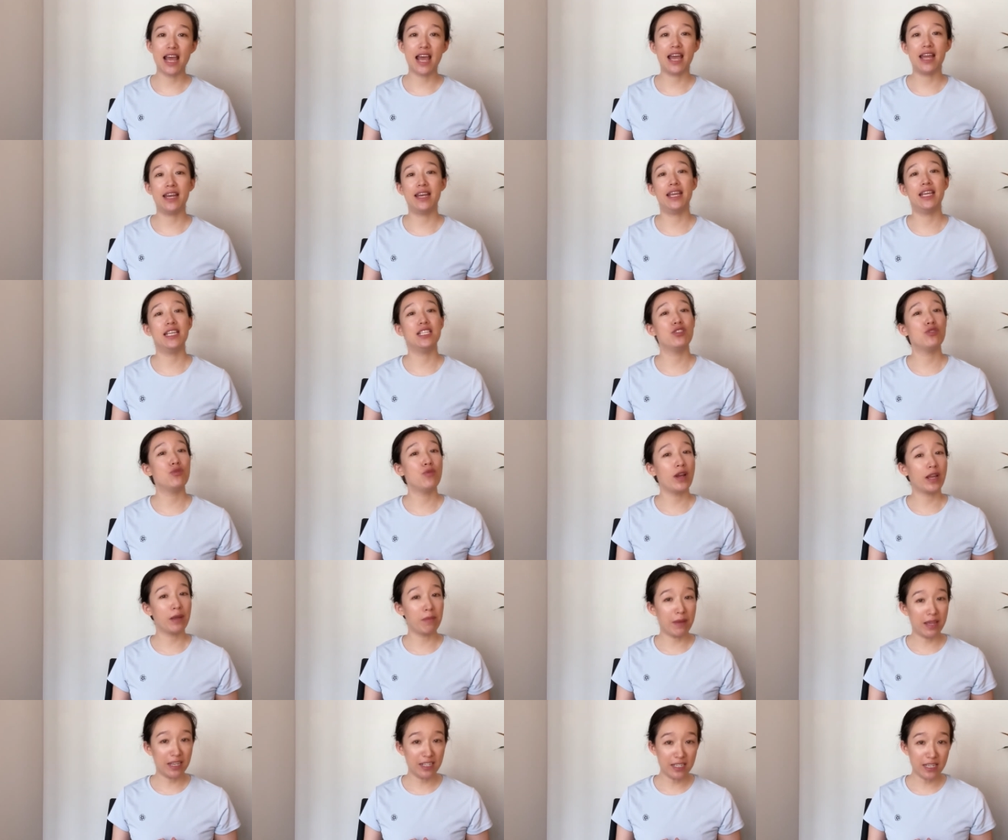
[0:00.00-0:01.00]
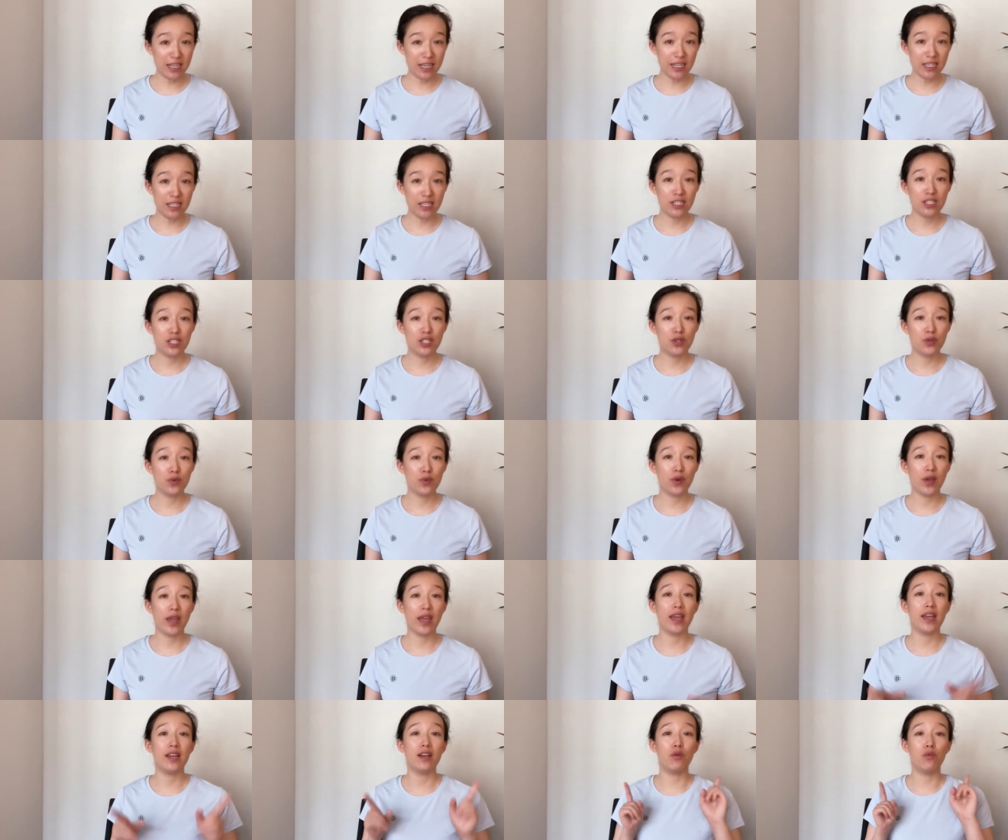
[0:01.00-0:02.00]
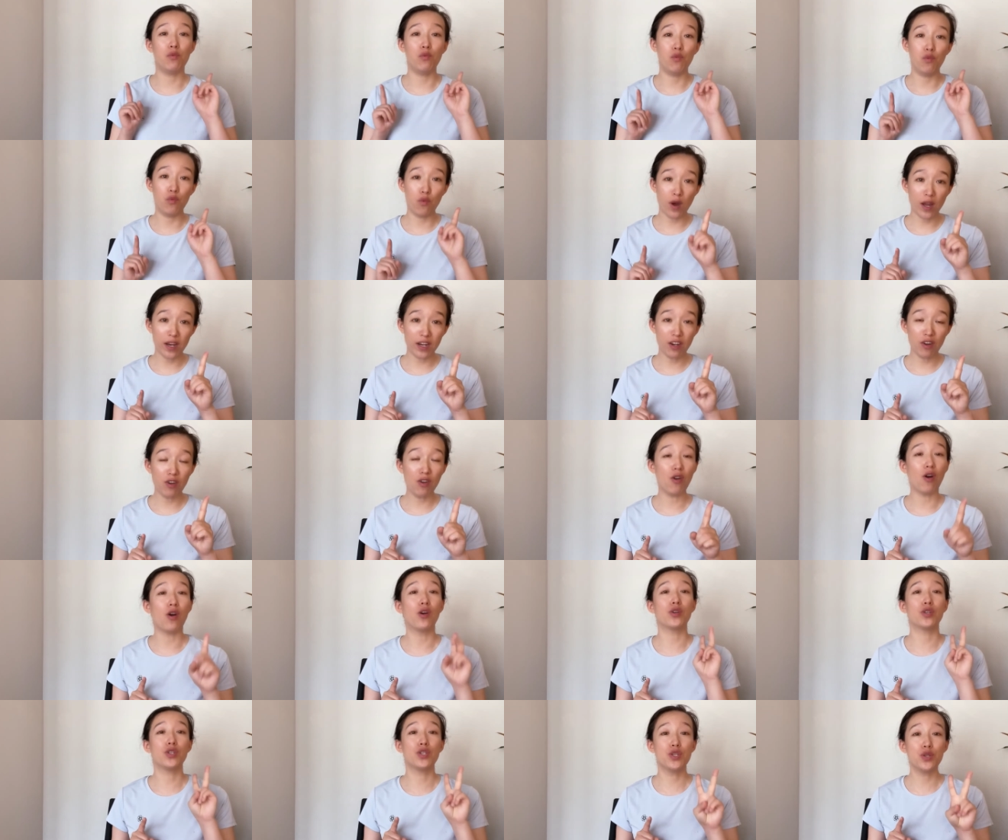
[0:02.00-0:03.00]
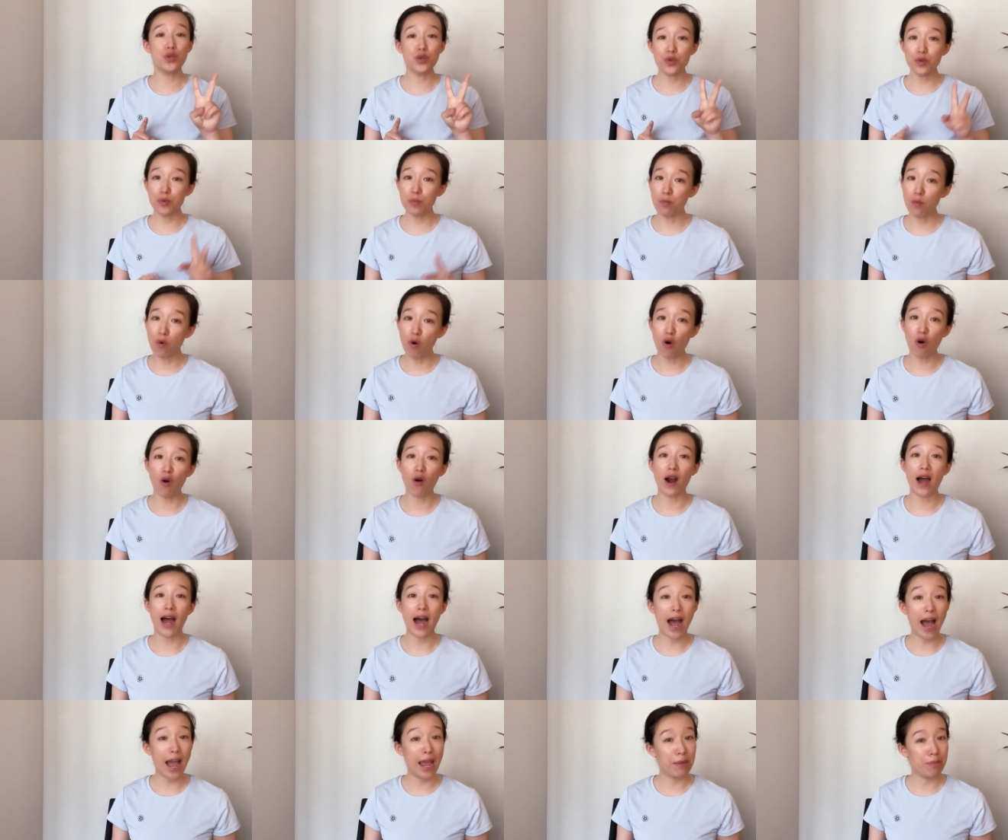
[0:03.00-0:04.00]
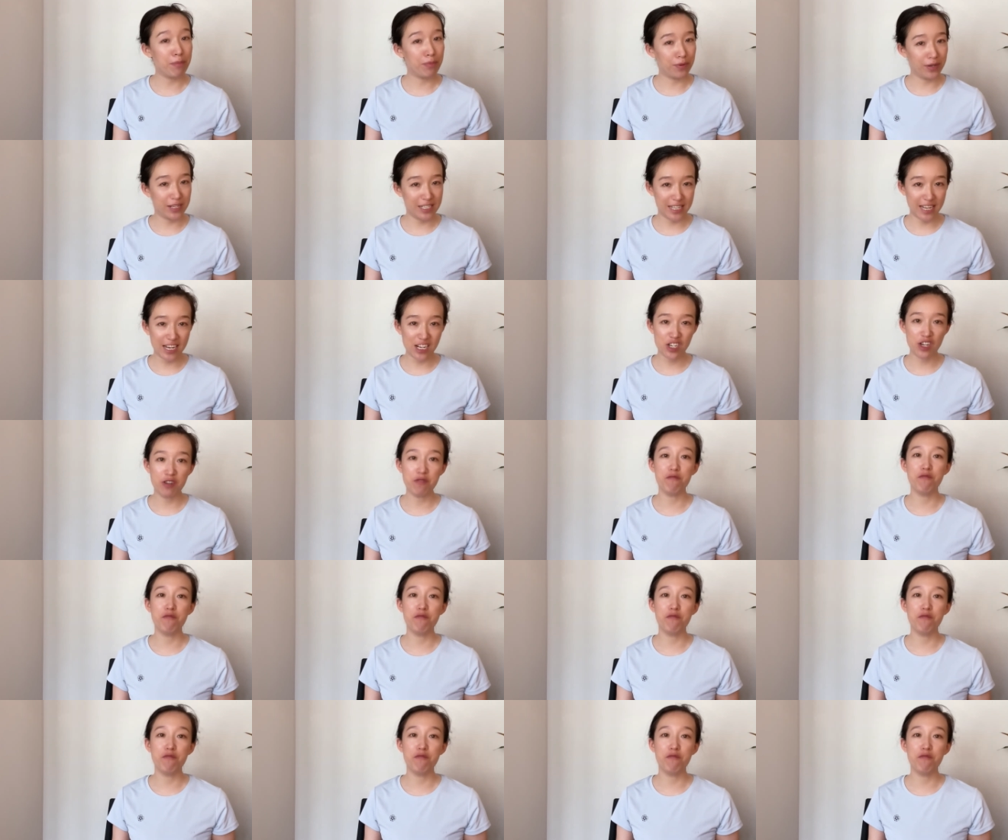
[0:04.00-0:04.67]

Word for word: and it's recommended to add one or two more high precision